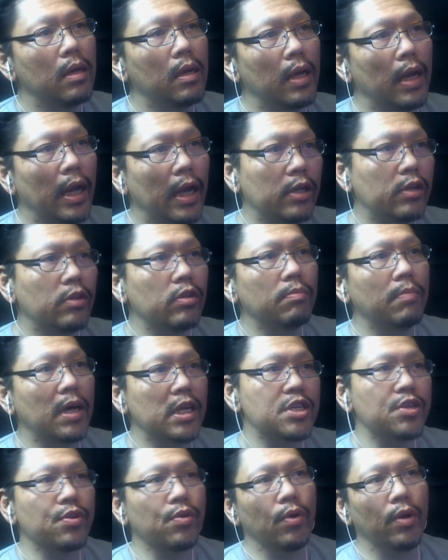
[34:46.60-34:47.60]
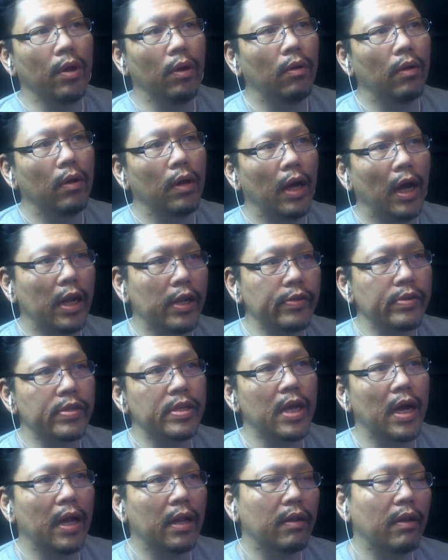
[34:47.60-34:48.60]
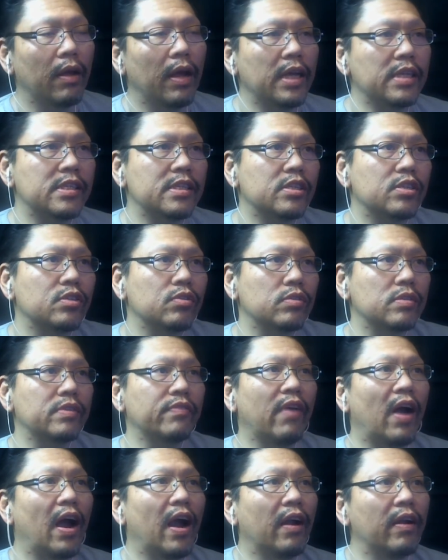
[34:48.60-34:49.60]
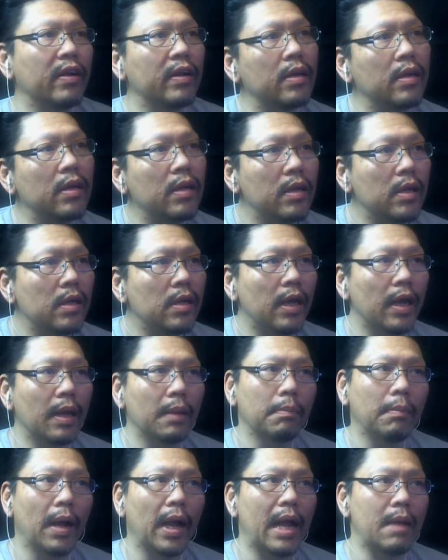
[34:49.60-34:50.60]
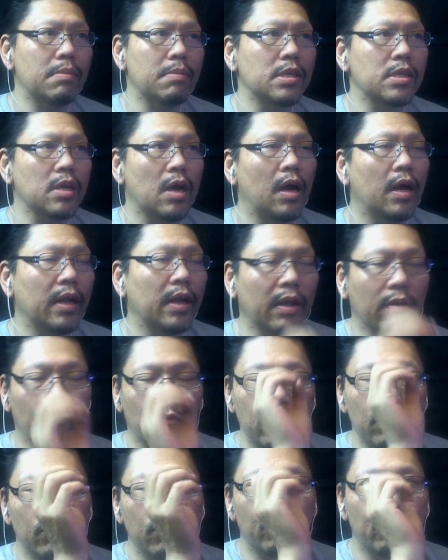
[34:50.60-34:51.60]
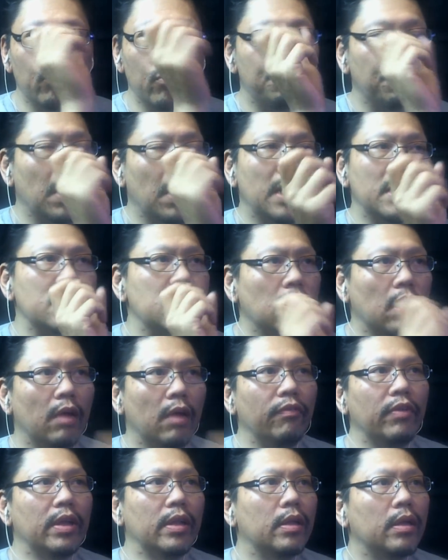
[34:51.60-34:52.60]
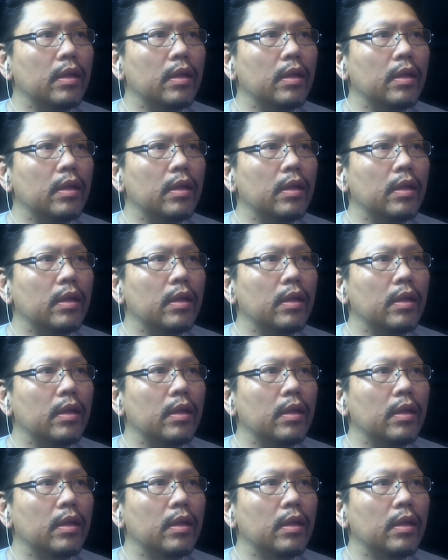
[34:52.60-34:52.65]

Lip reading: into my soil. I use that as a source of iron. And my Amazon and root plants love it.